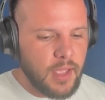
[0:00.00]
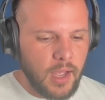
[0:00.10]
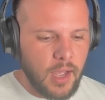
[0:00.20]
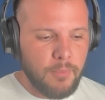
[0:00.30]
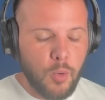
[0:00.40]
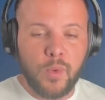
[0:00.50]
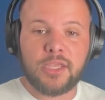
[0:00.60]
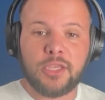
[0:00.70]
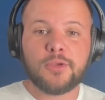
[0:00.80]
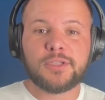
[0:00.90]
Uh, but we
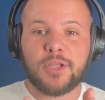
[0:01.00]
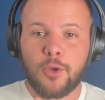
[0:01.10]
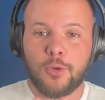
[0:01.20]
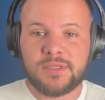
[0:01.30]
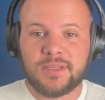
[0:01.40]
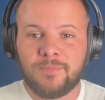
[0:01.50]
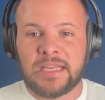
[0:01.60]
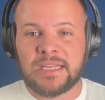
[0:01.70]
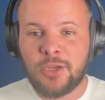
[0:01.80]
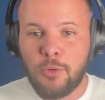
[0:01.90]
use those. And
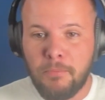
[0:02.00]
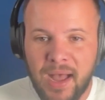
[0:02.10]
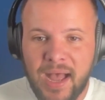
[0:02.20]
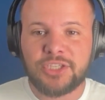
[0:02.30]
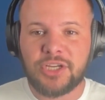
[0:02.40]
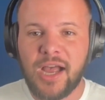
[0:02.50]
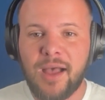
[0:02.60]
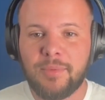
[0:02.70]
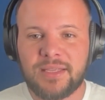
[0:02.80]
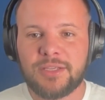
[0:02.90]
then so my
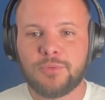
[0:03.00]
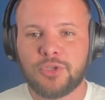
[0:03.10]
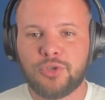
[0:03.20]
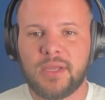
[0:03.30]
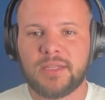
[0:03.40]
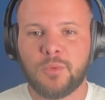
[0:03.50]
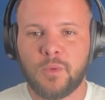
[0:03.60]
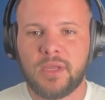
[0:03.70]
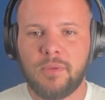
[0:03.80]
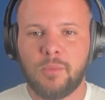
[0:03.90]
job at these retreats,
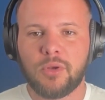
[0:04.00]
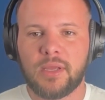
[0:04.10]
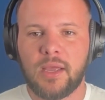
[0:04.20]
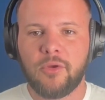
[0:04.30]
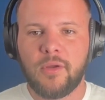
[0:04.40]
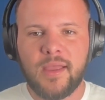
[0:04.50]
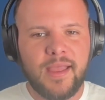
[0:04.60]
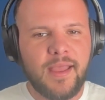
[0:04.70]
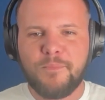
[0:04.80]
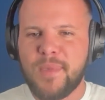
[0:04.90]
when we get people together,
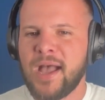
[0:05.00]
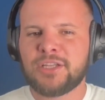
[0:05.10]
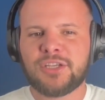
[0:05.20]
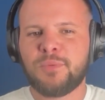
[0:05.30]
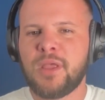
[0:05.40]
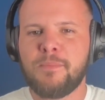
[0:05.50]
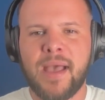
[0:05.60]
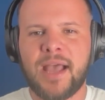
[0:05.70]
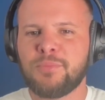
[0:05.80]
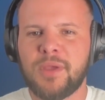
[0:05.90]
I just play
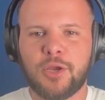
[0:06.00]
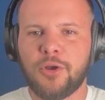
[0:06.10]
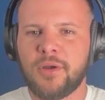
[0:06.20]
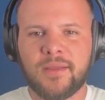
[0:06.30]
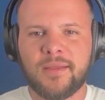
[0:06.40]
matchmaker.